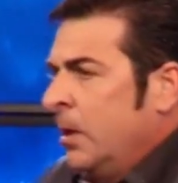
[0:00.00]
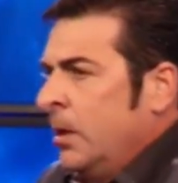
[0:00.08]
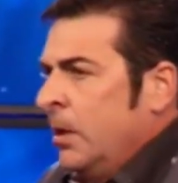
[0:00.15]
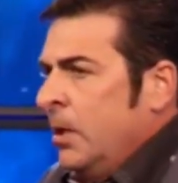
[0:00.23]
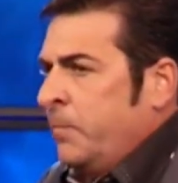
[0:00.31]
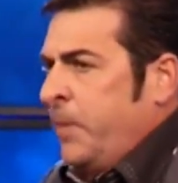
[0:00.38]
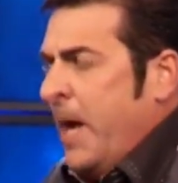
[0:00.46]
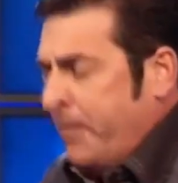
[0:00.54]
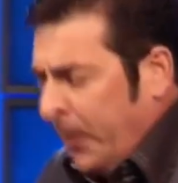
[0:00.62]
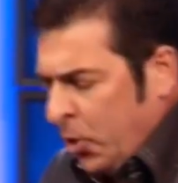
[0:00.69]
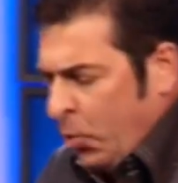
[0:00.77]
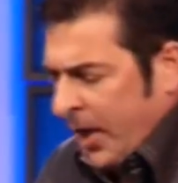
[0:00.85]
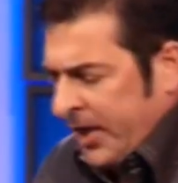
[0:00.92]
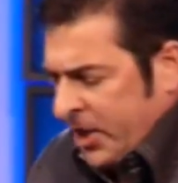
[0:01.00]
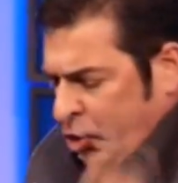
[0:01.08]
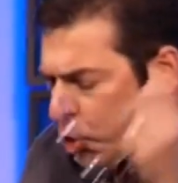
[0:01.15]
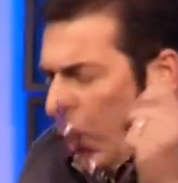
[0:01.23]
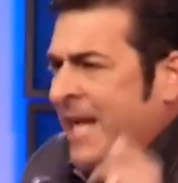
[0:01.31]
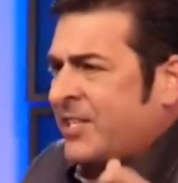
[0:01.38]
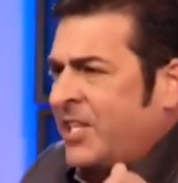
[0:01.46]
People who want to
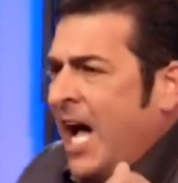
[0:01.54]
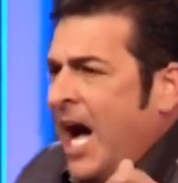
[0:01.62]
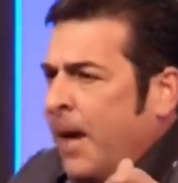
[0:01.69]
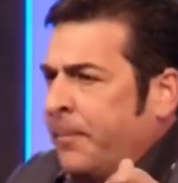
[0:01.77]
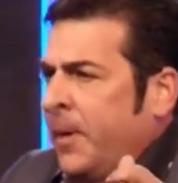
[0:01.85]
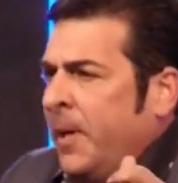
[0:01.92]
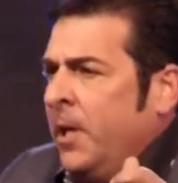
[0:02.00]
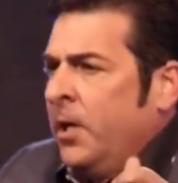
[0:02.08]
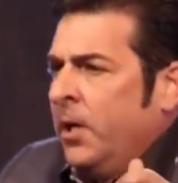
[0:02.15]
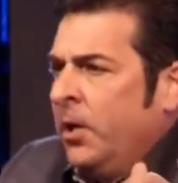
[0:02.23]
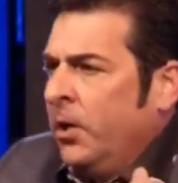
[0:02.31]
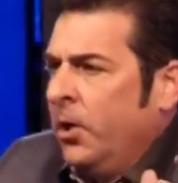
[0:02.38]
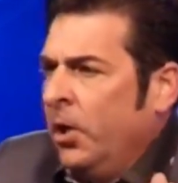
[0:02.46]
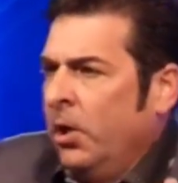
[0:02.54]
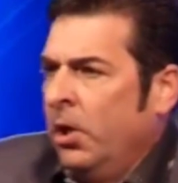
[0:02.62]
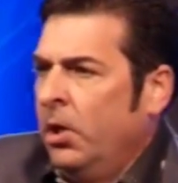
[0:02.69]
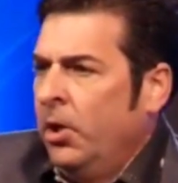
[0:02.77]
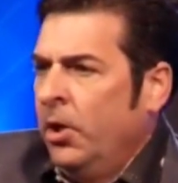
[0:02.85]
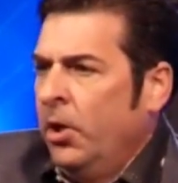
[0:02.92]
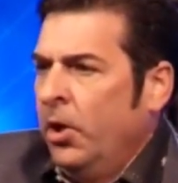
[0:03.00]
dress up,
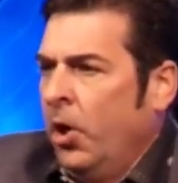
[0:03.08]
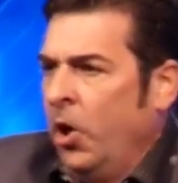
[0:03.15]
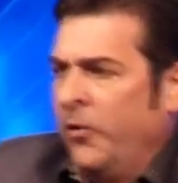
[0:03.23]
who their